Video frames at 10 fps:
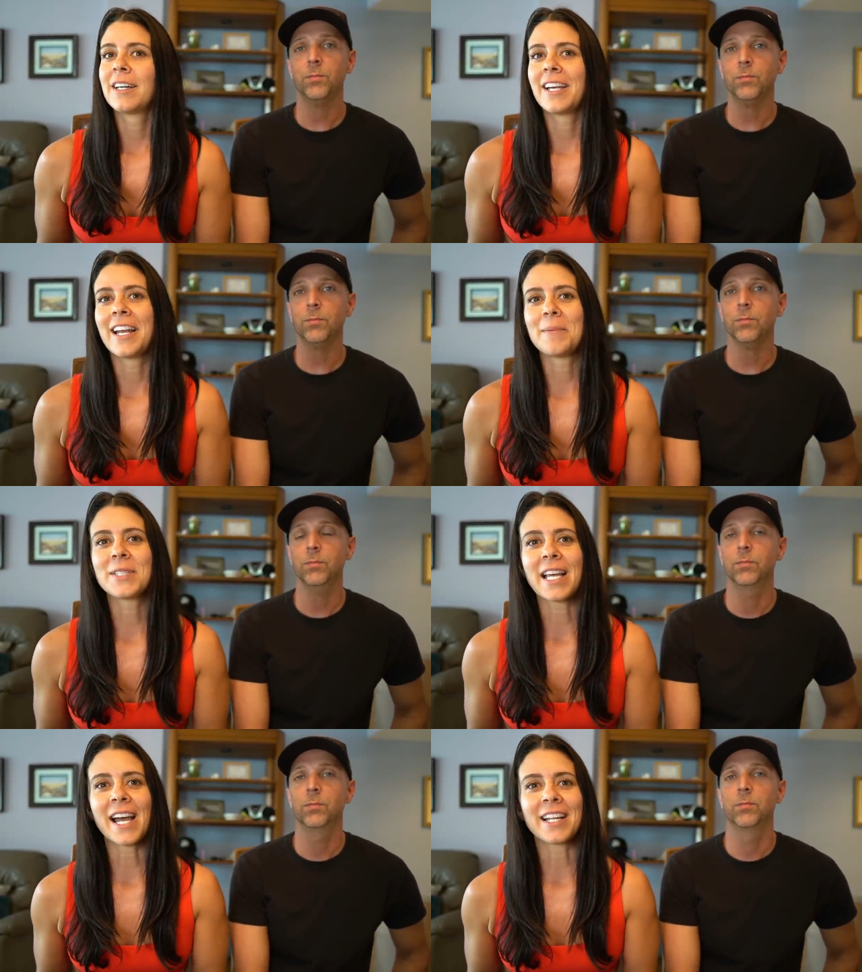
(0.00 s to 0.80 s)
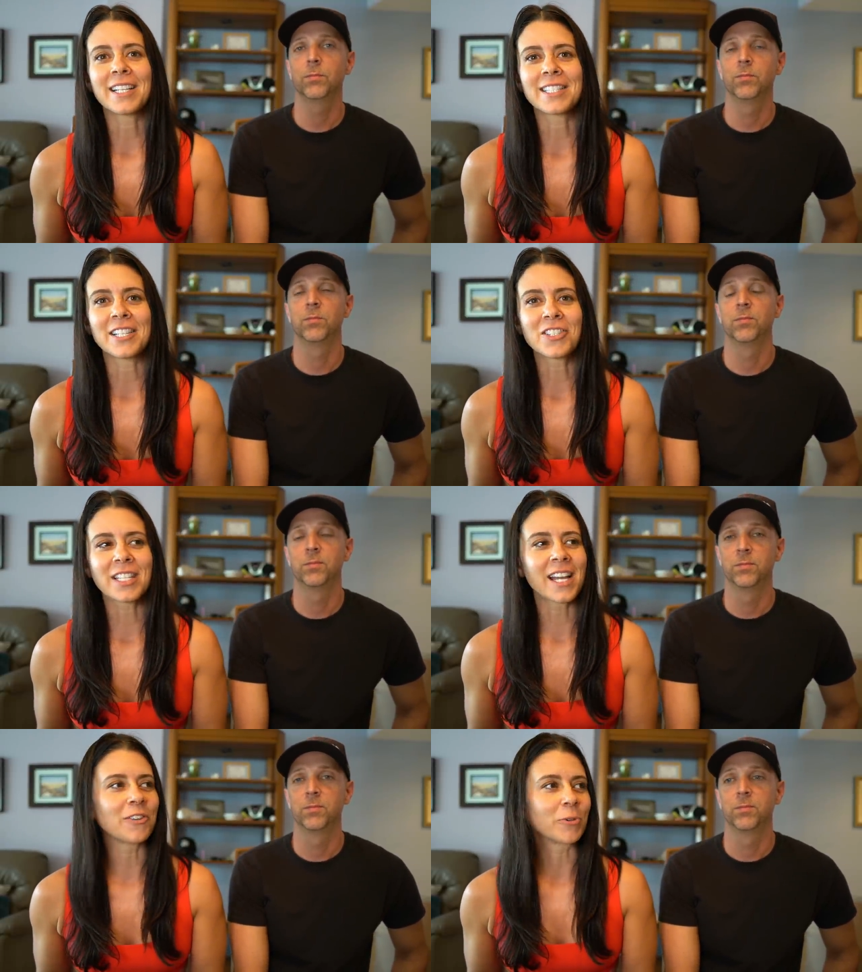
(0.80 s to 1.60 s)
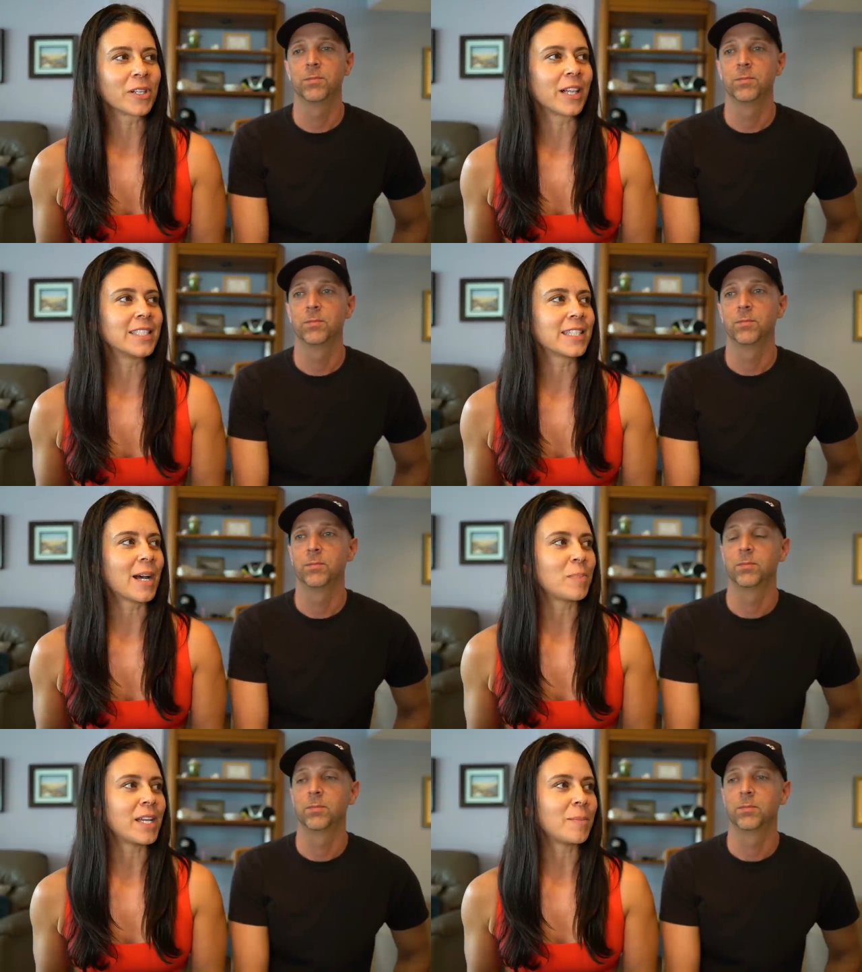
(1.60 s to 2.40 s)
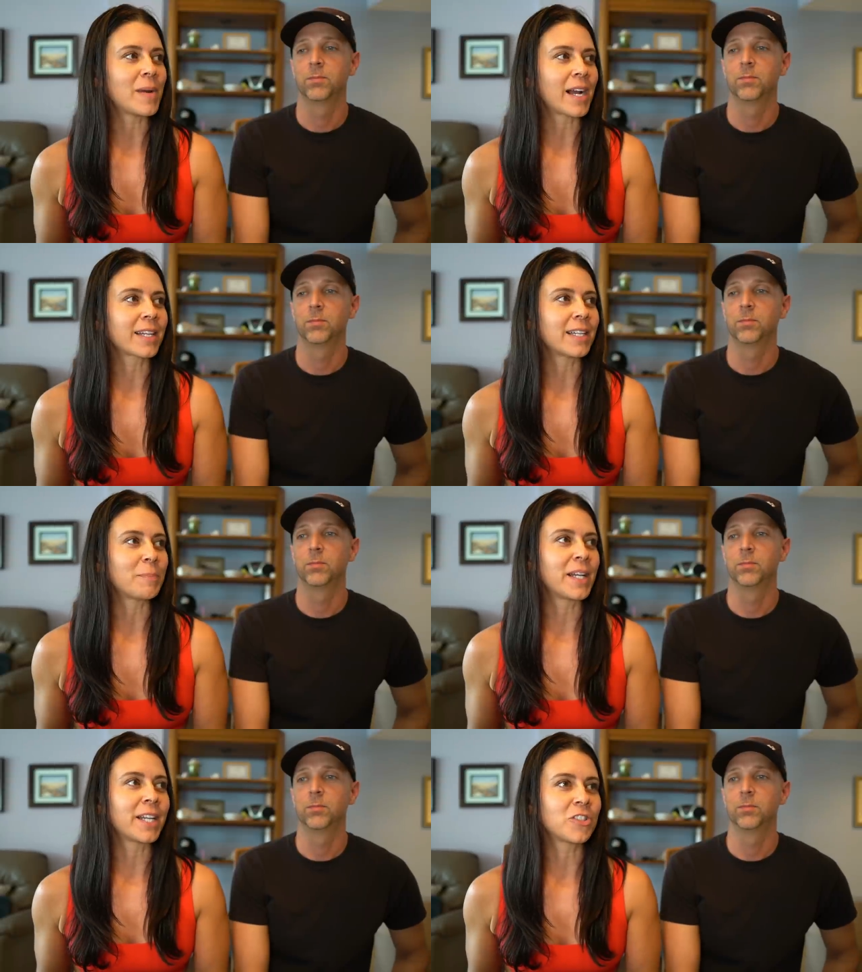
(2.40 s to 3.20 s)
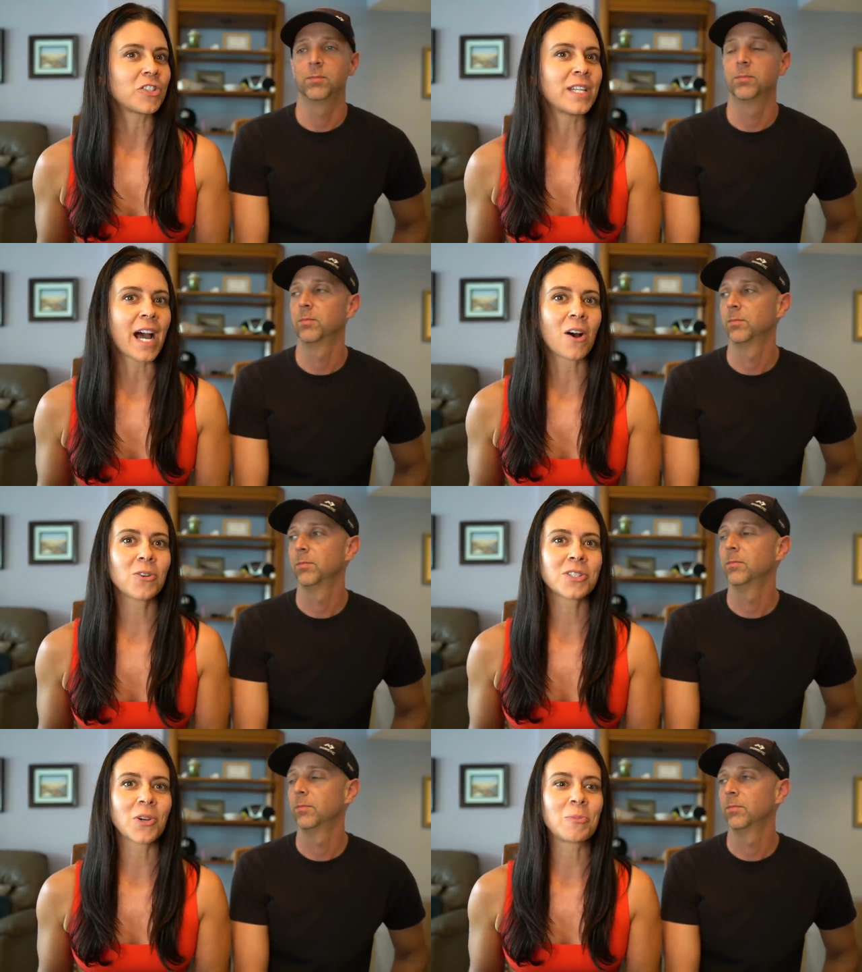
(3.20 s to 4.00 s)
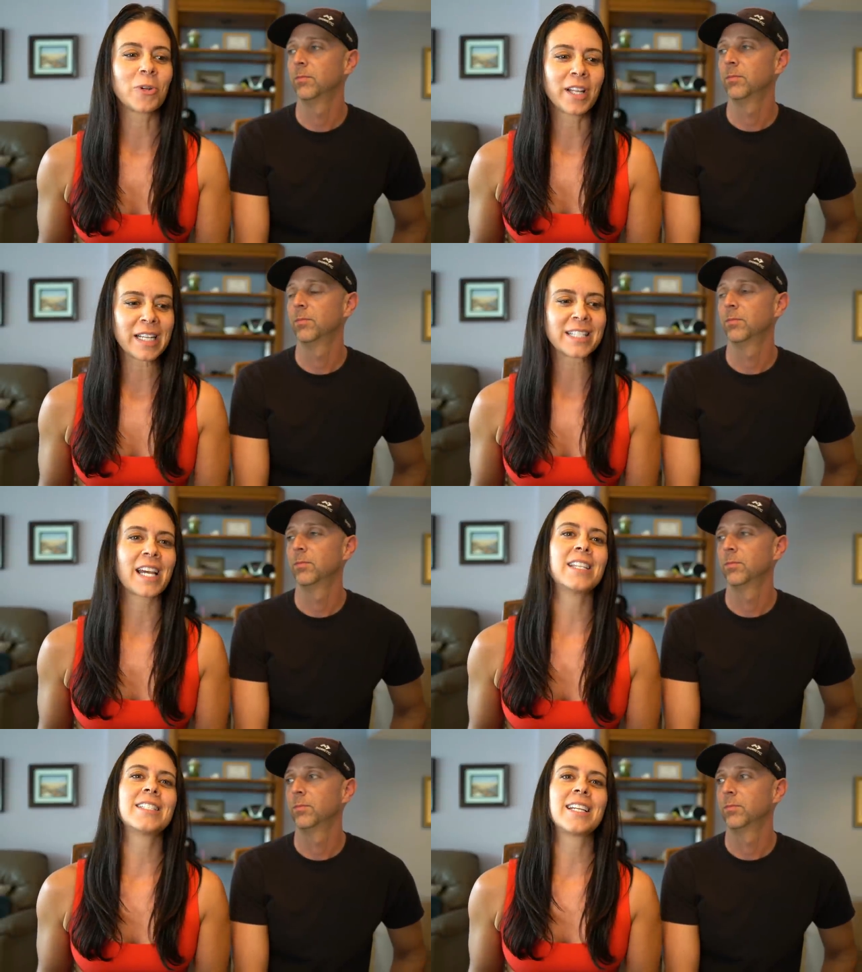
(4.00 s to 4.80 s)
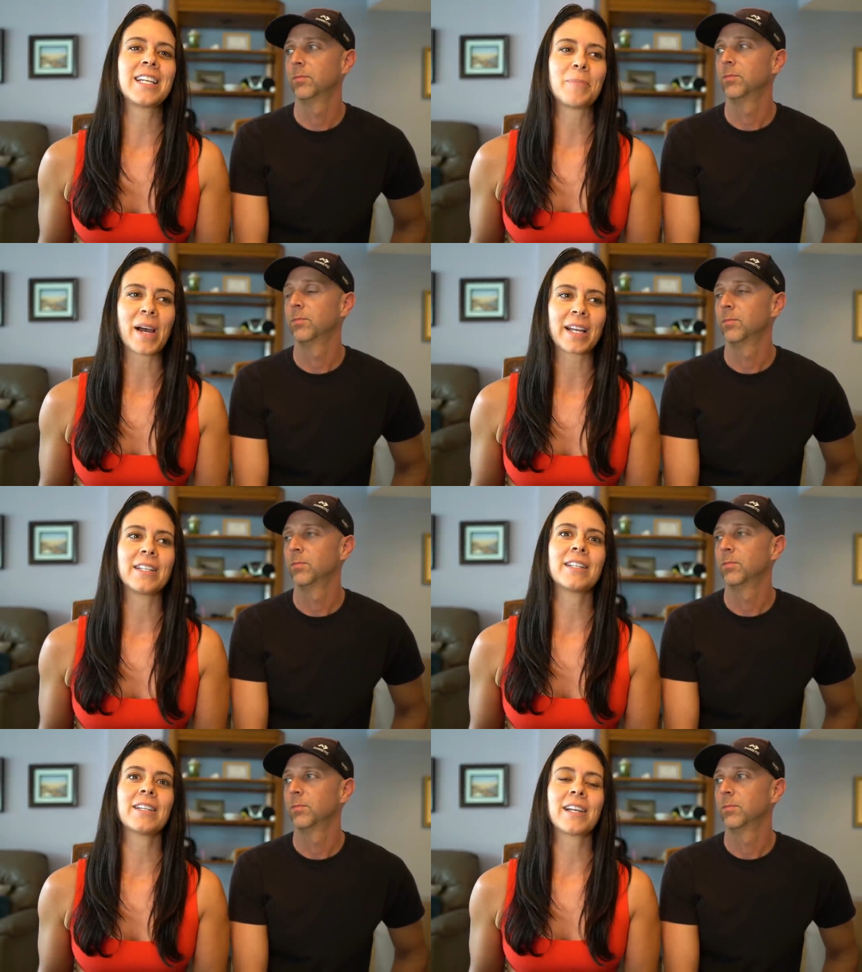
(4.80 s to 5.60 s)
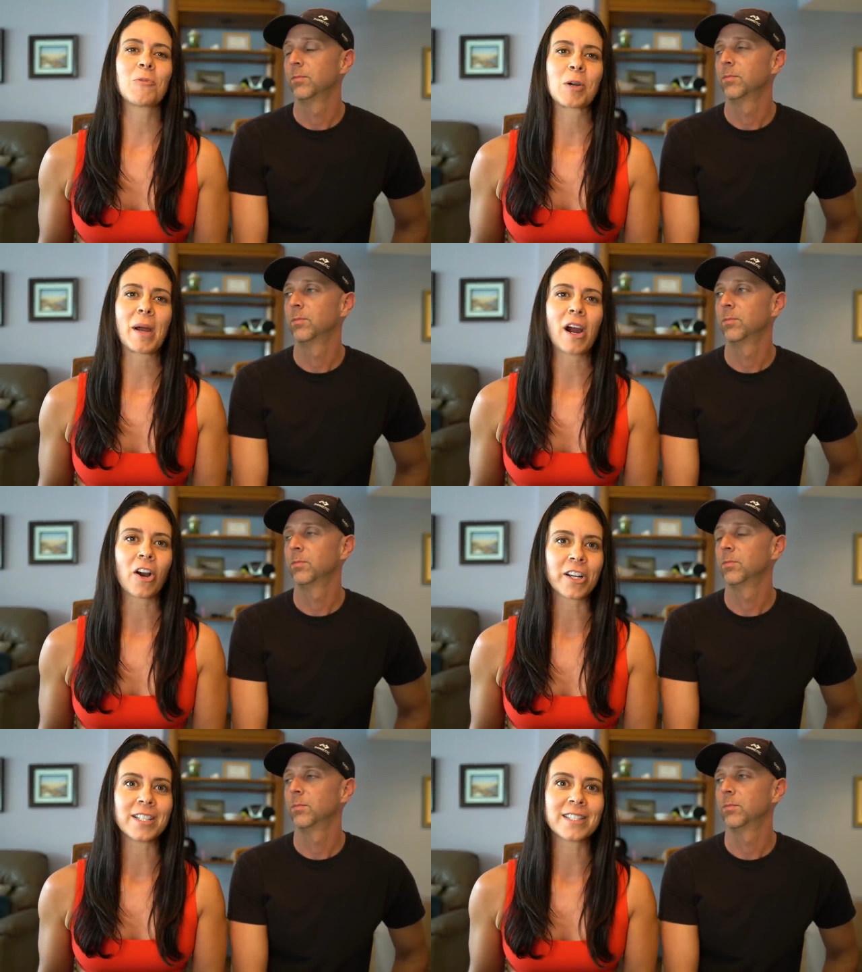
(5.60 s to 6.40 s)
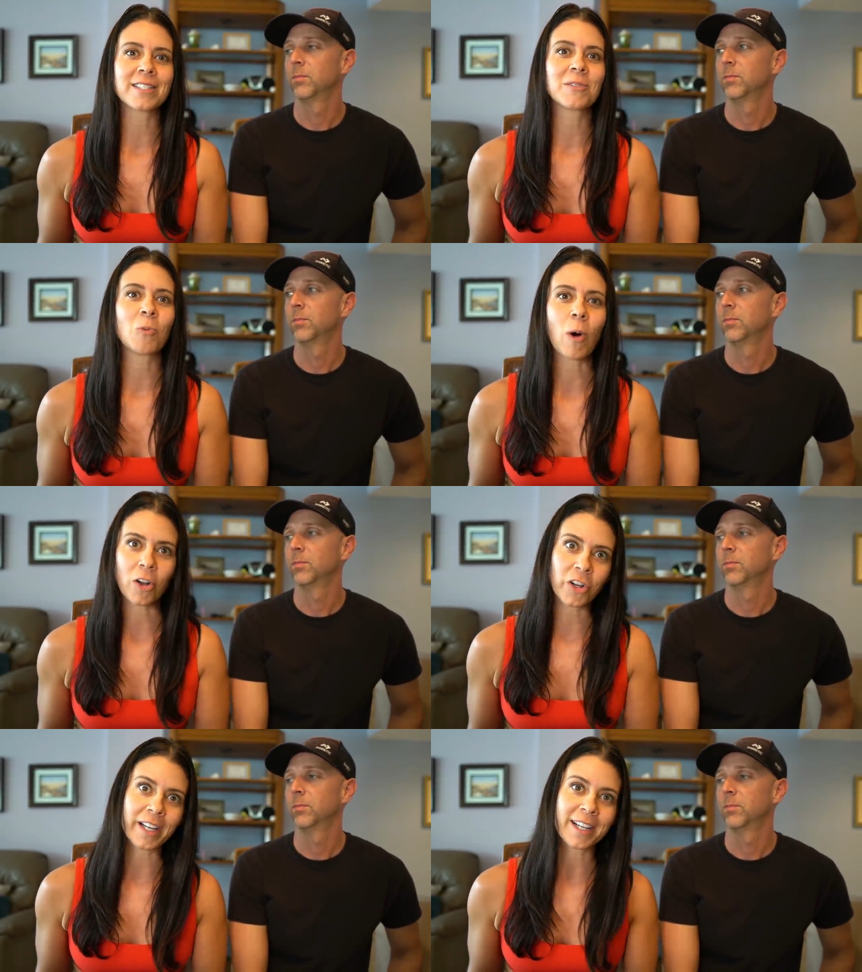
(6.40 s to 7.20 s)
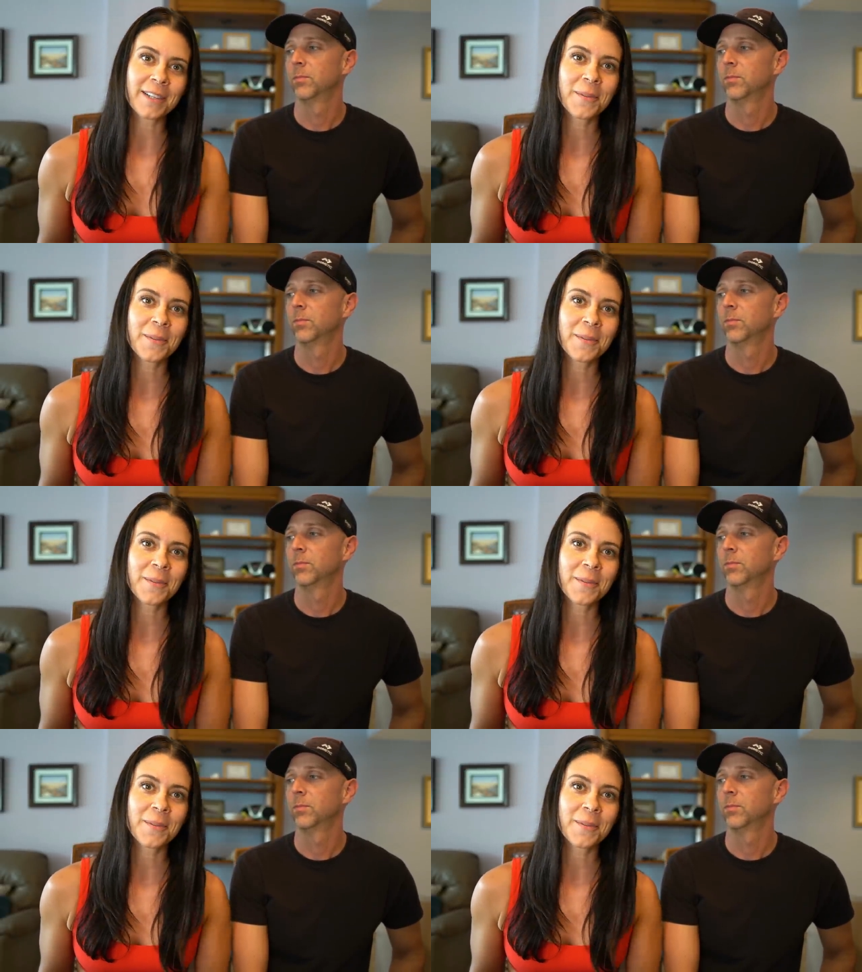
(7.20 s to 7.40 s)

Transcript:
Speaker 1: And I'm sad because I just kind of realized that being back in a big kitchen now. So I'm really excited to get back into like where my heart is while cooking.